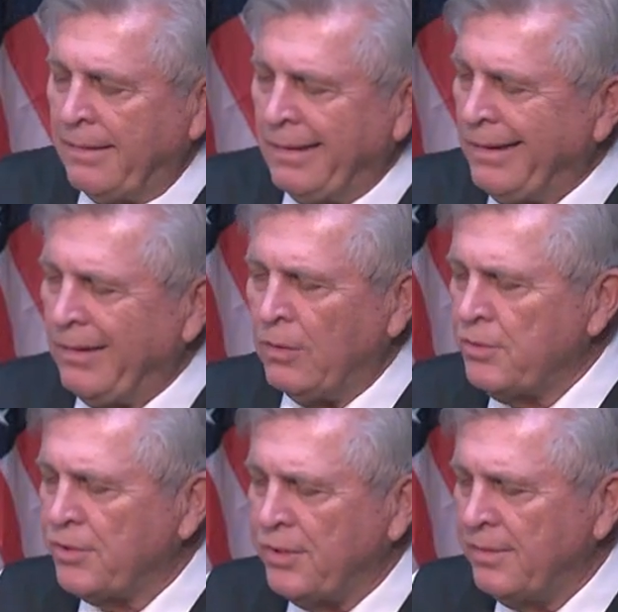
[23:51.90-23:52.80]

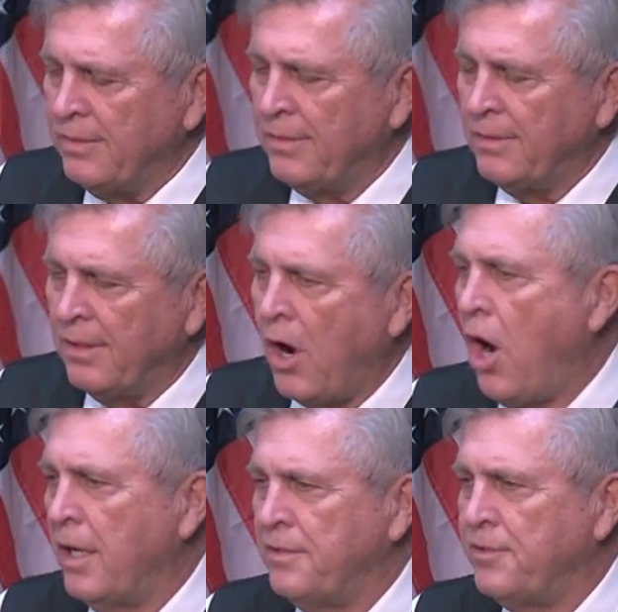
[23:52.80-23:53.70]
Those
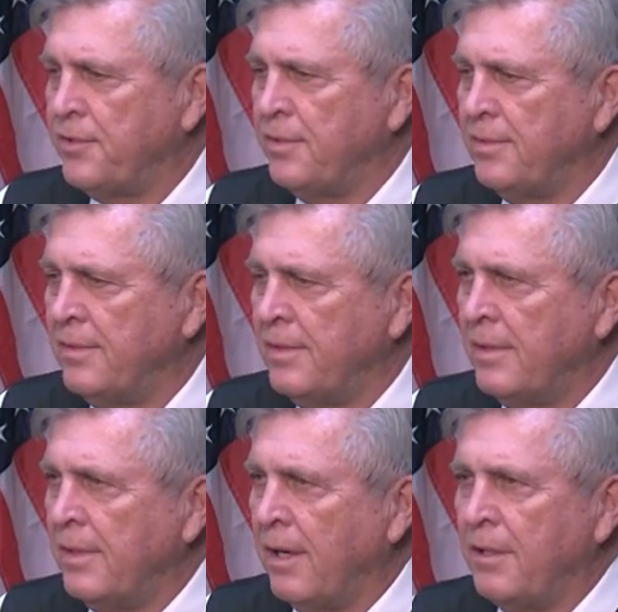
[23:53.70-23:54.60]
odds
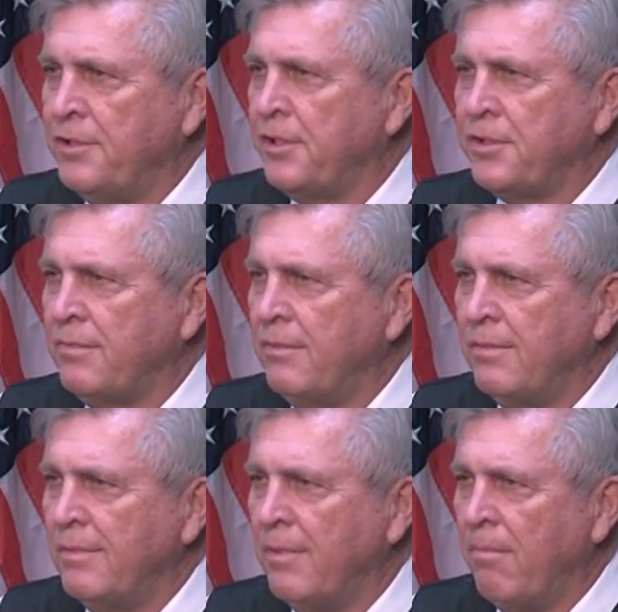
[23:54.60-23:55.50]
are just
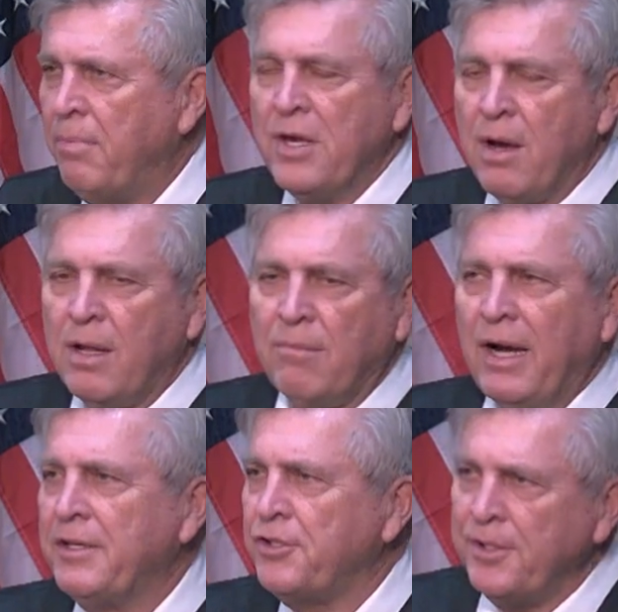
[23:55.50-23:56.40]
beyond my
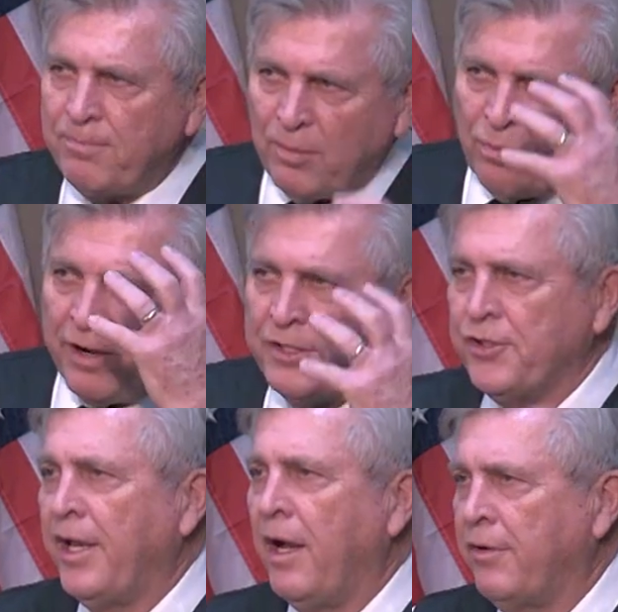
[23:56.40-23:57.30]
simple brain's
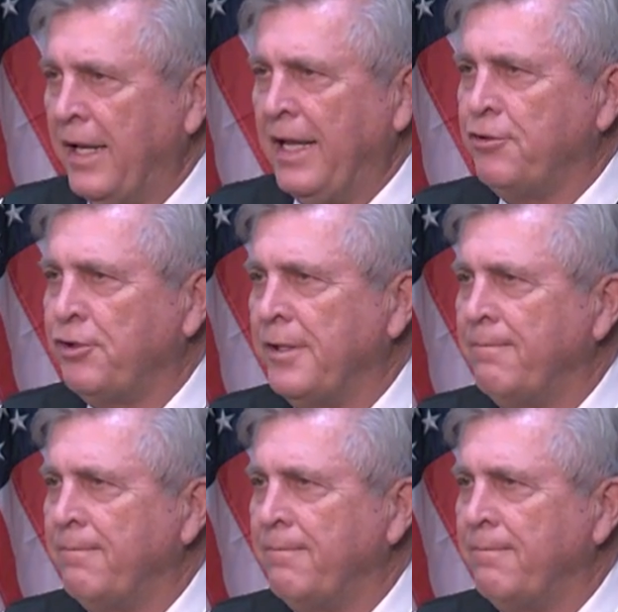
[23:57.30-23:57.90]
calculation.